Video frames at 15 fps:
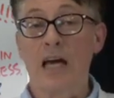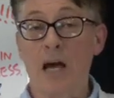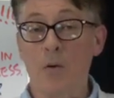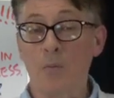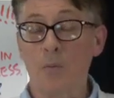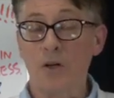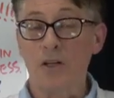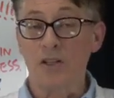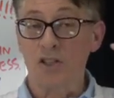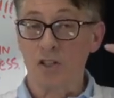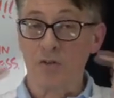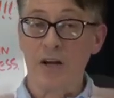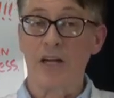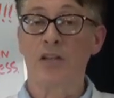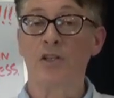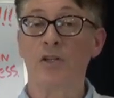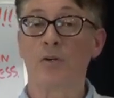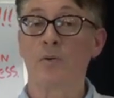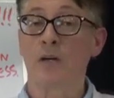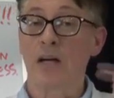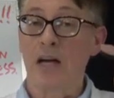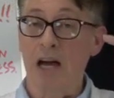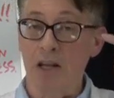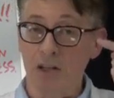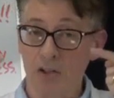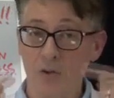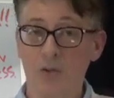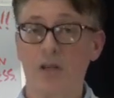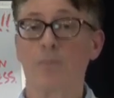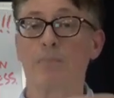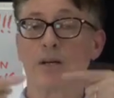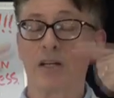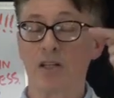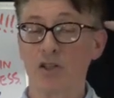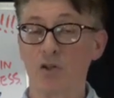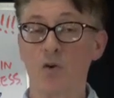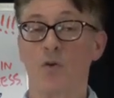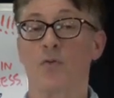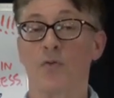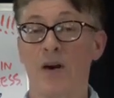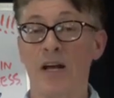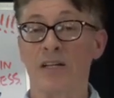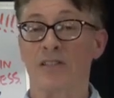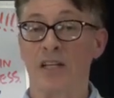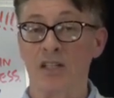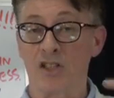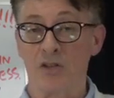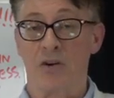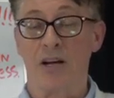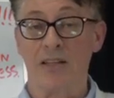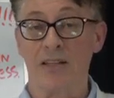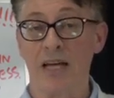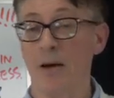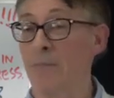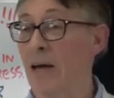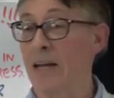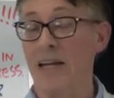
and we could train you, and you can bring in your friends and train them,